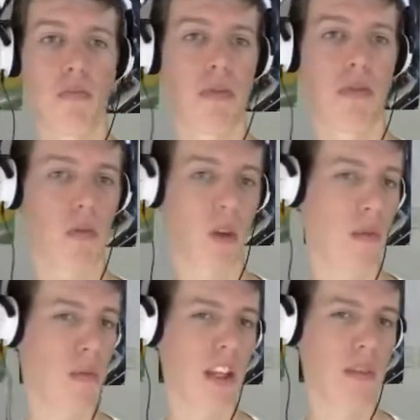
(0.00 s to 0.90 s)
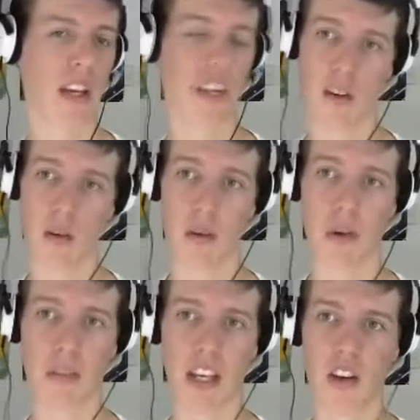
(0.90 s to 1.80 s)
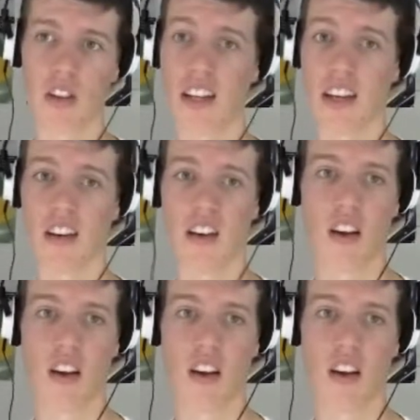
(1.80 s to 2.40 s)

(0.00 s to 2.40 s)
Probably means that we won't be using it